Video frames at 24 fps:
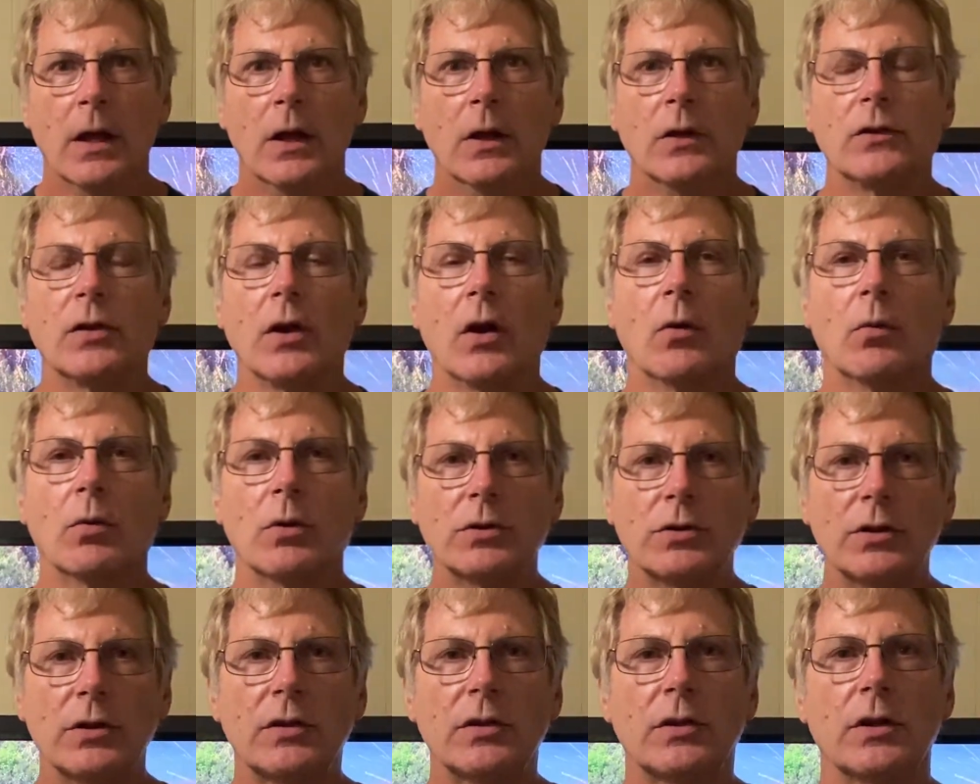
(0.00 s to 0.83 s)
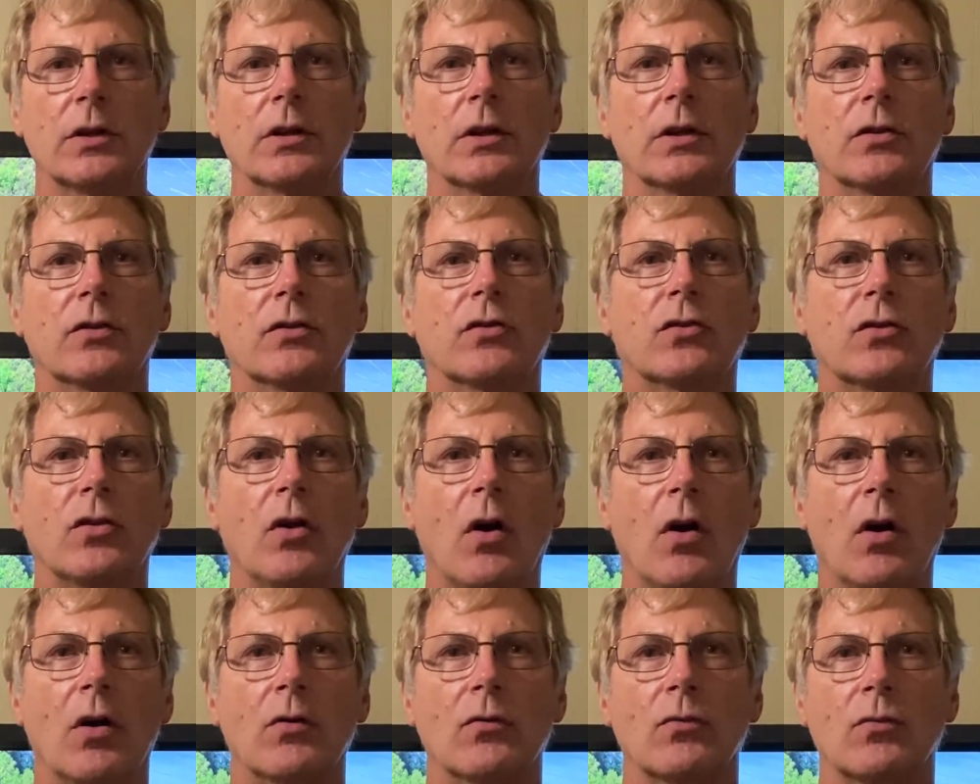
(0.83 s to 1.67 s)
So we're just going to
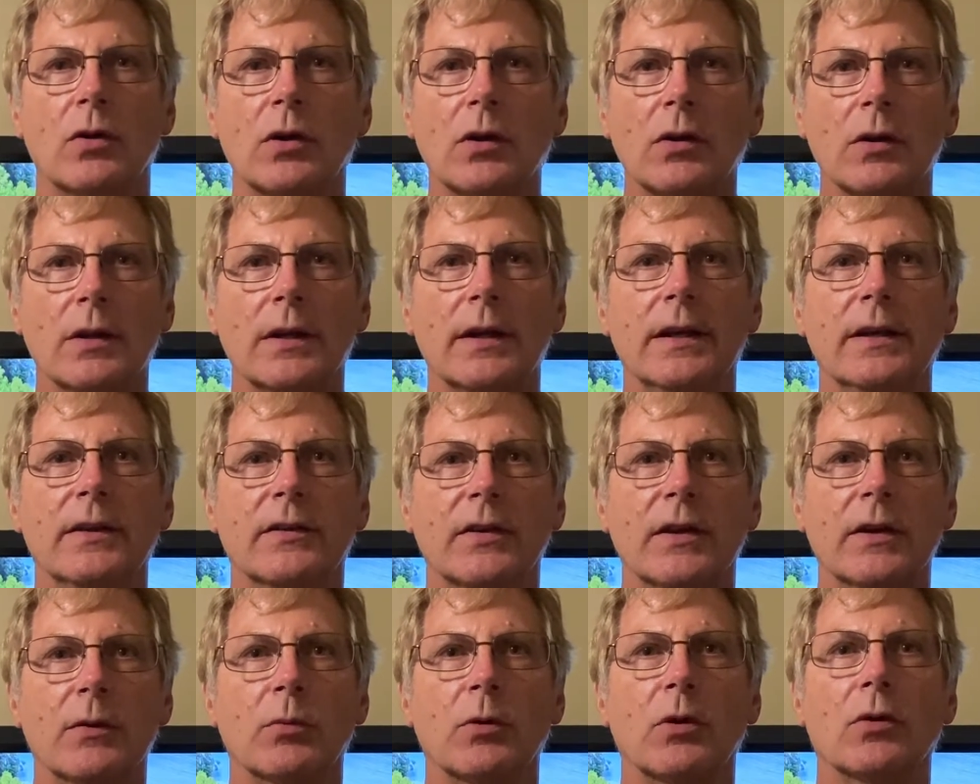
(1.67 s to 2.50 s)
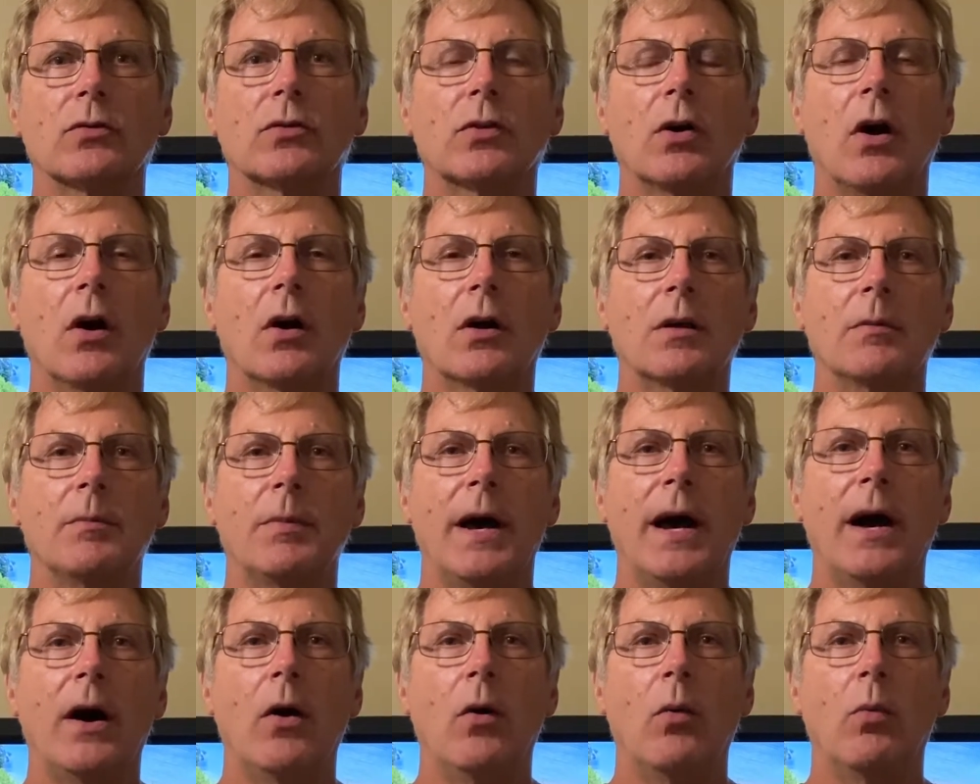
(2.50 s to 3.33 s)
start real easy. We're going to talk
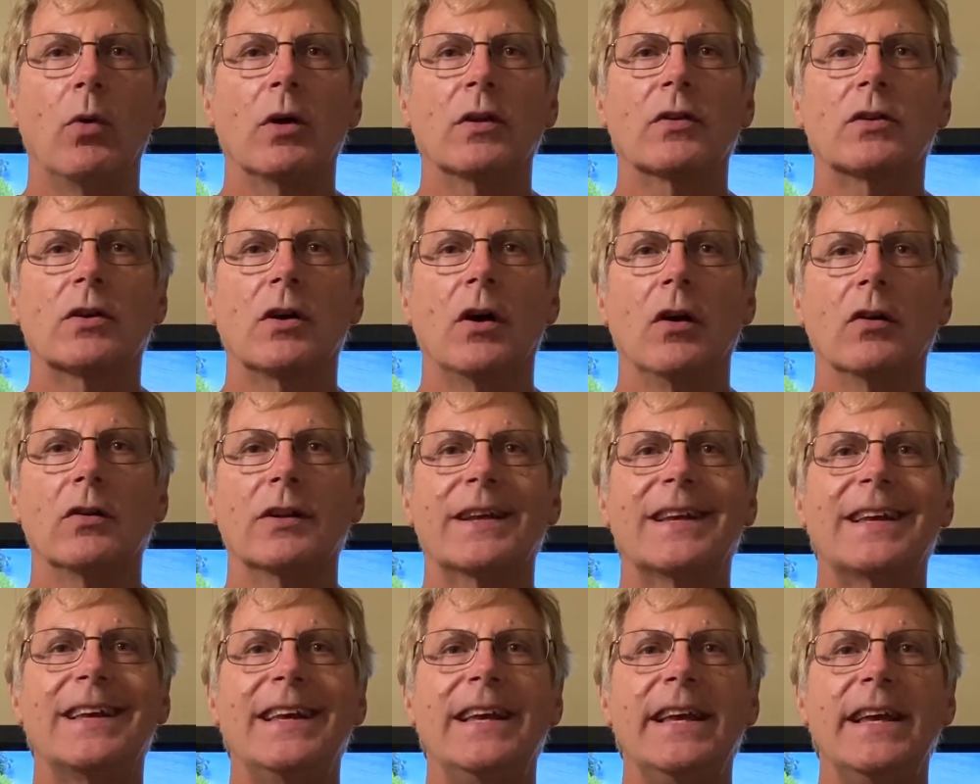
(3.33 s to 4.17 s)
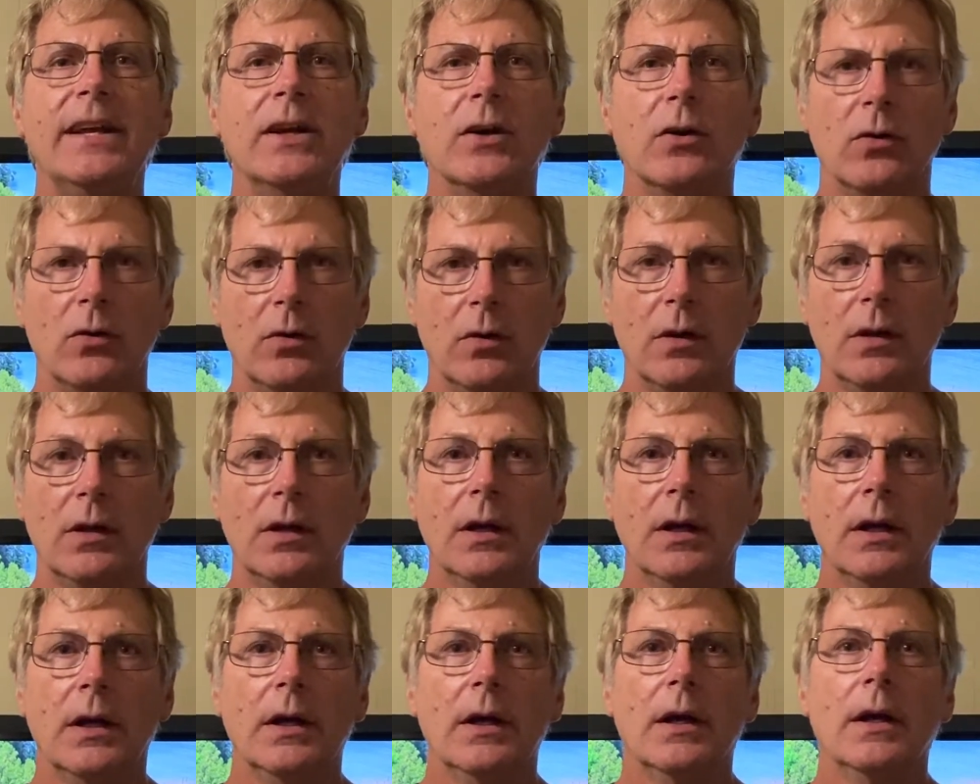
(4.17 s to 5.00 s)
about what's called a keel,
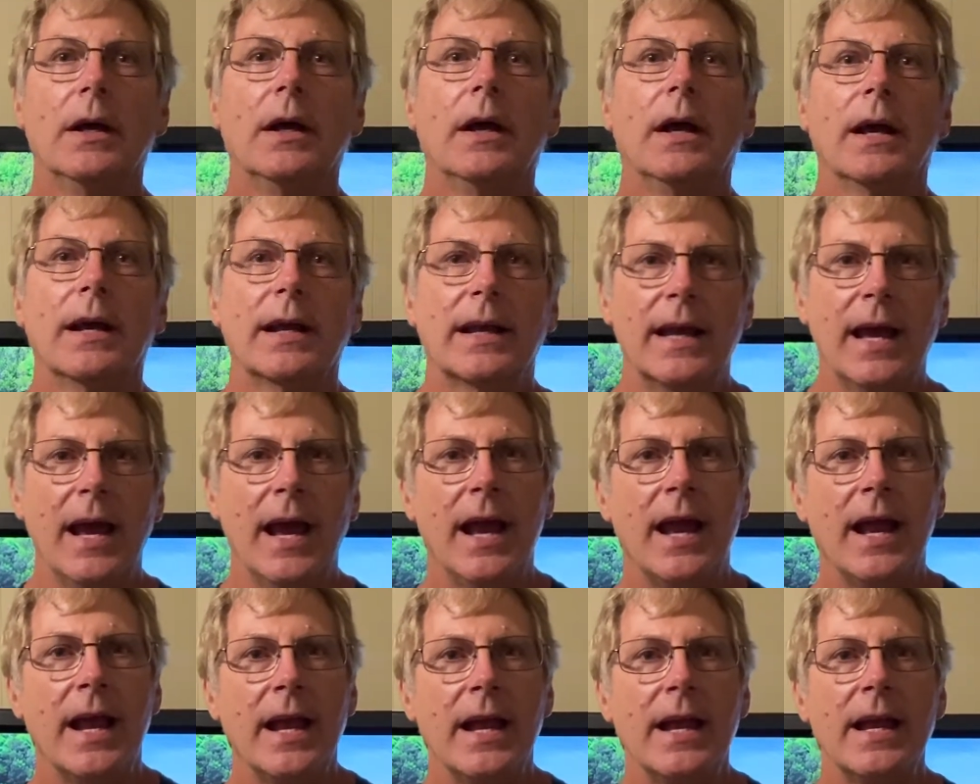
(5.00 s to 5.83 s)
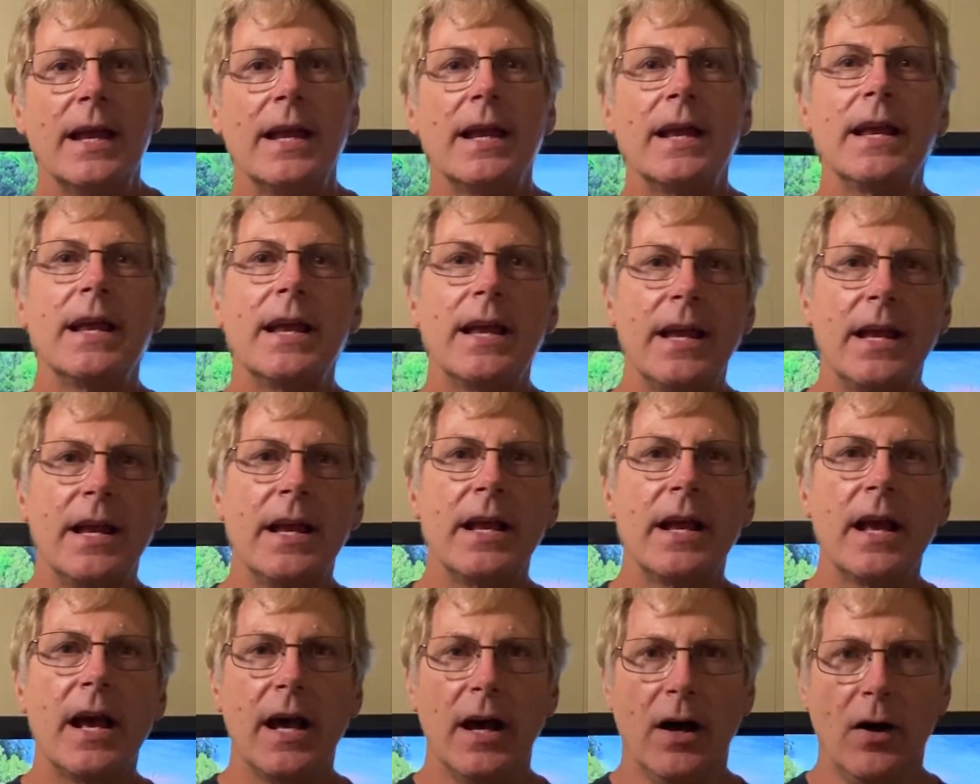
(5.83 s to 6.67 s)

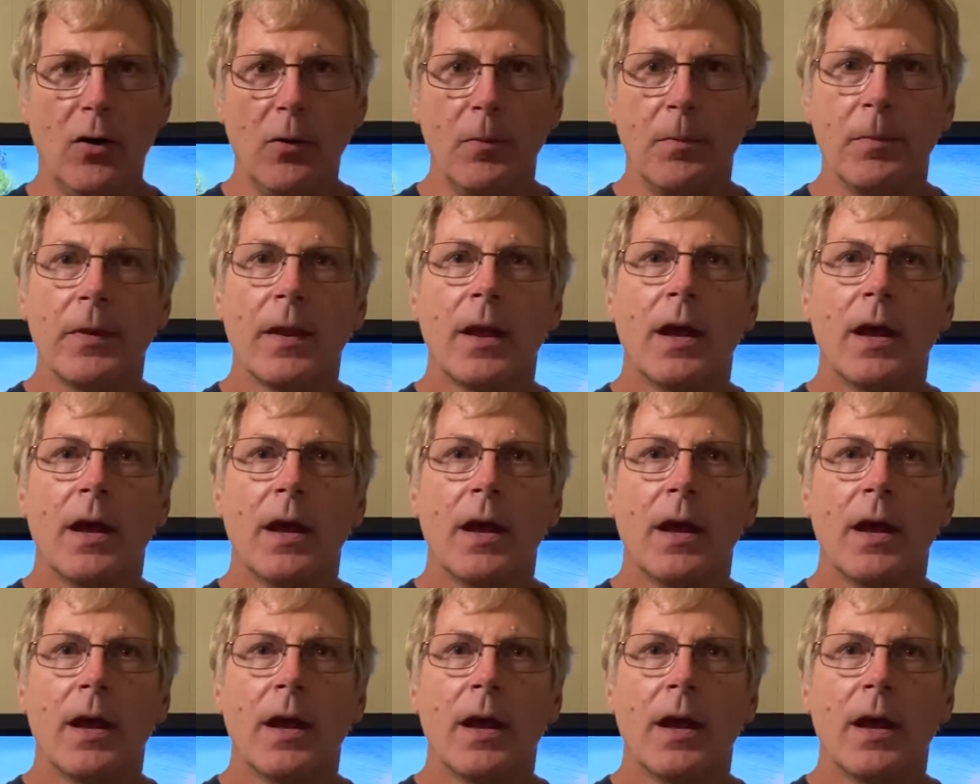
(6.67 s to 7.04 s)
K-E-E-L.